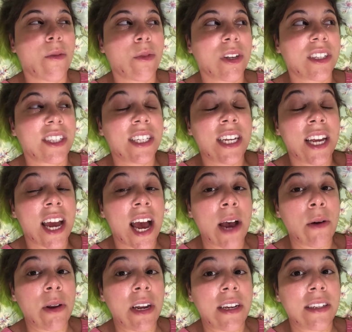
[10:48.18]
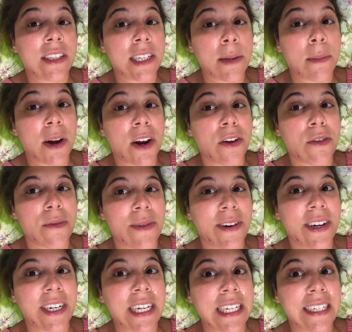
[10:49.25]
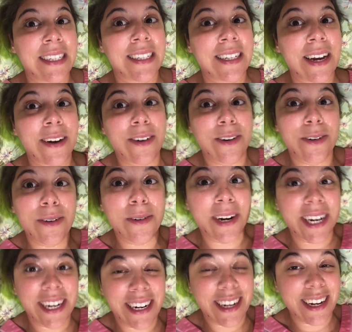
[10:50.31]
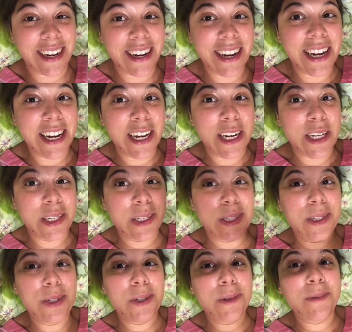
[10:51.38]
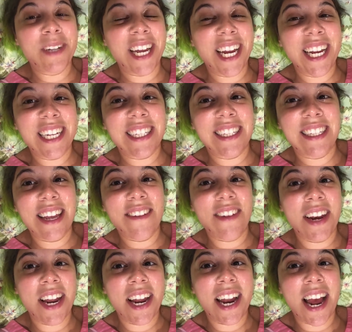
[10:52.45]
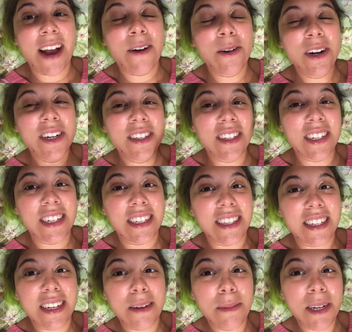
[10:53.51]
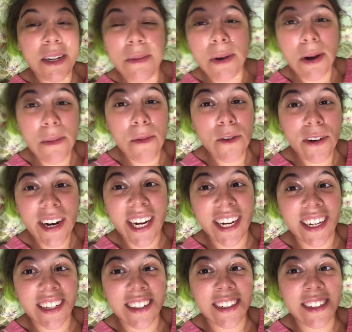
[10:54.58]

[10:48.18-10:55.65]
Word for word: we'll see how it is tomorrow morning. So we're gonna Zoom like 7-8 hours and it's gonna be tomorrow morning.